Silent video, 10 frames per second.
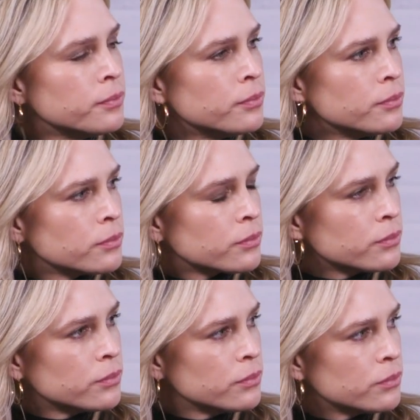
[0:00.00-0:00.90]

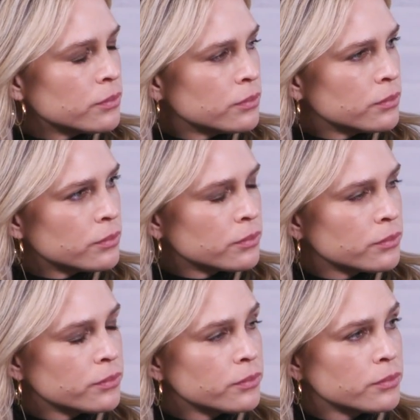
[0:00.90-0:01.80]

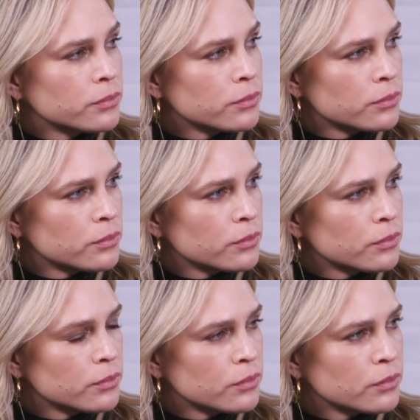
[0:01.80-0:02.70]
No words are spoken by the person on screen.